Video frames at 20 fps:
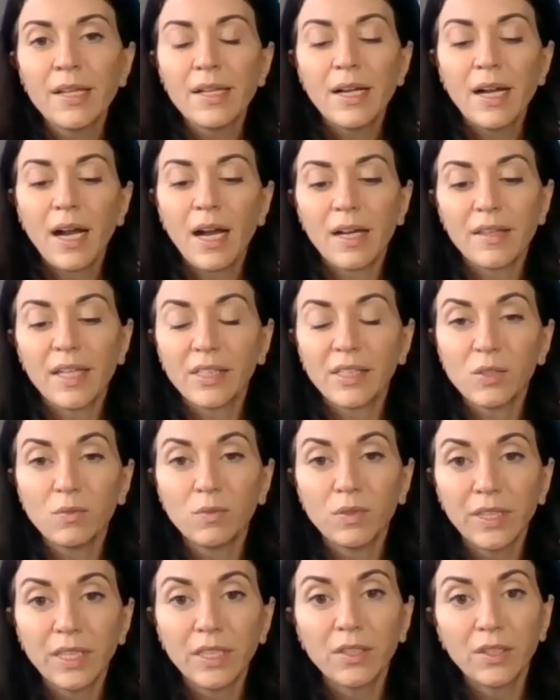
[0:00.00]
That's a
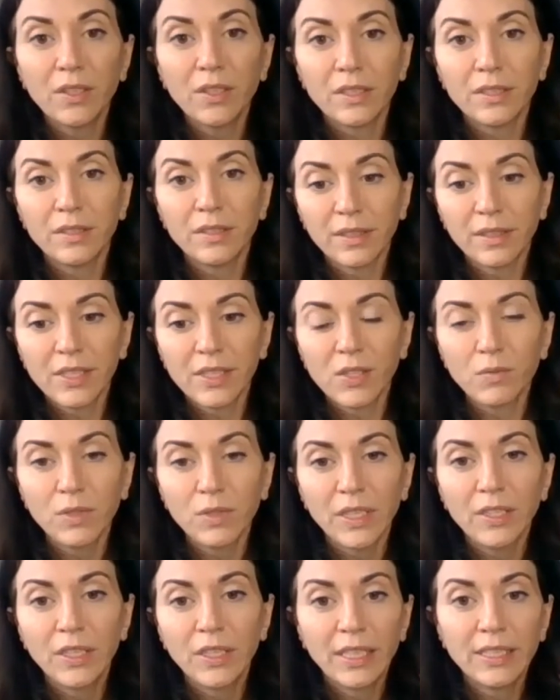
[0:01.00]
really good
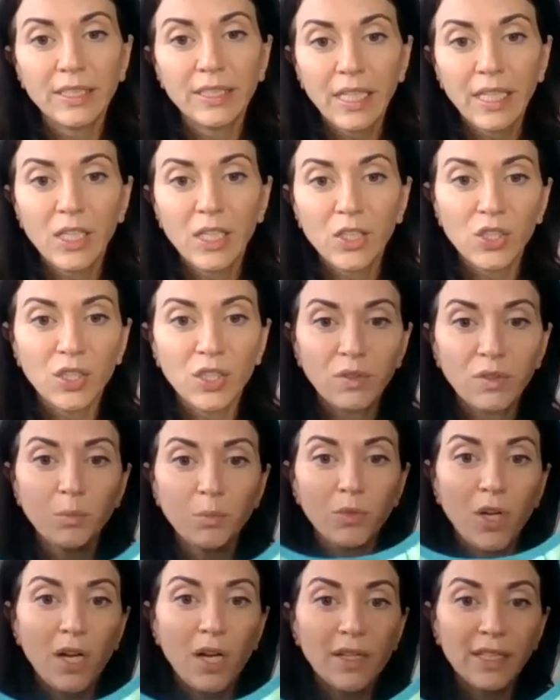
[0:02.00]
indication of a
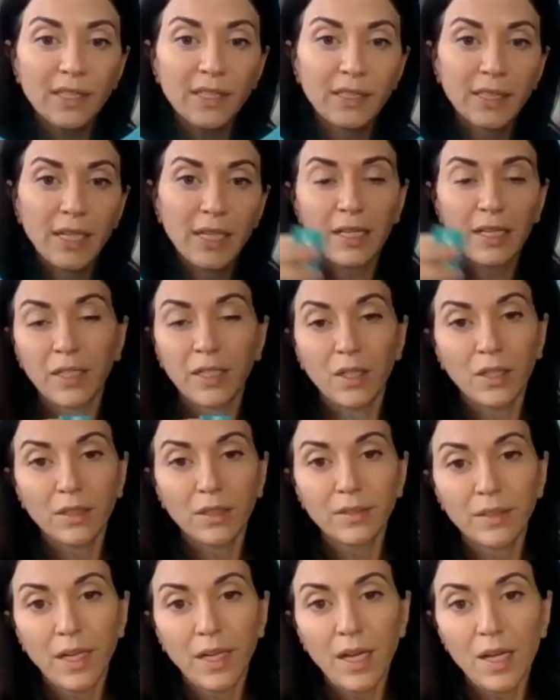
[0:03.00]
bra that's not
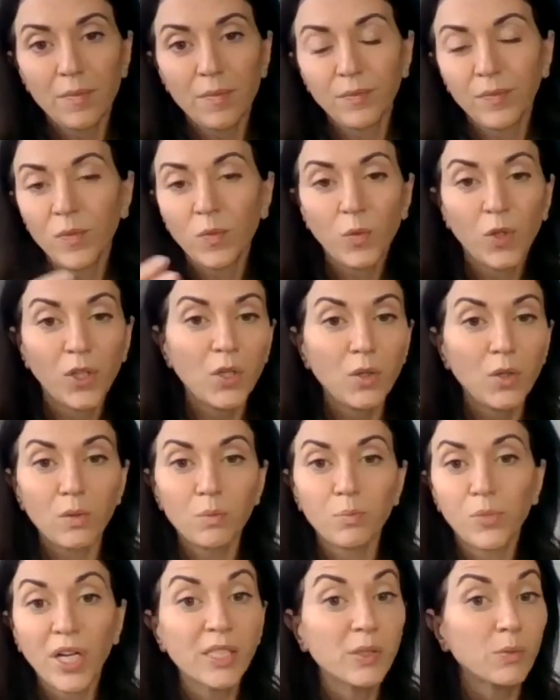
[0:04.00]
gonna where
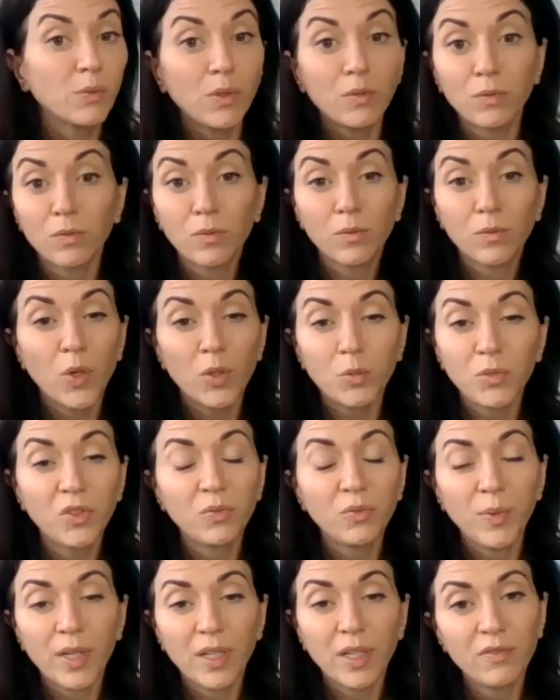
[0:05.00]
your breast won't
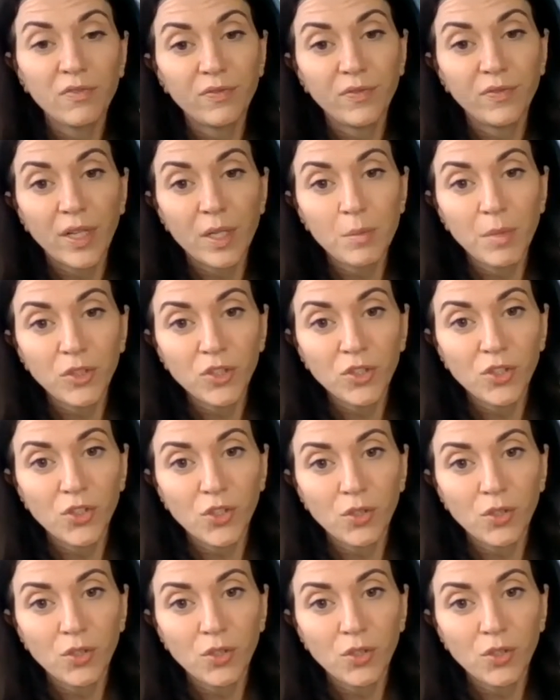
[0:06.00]
move very much as you're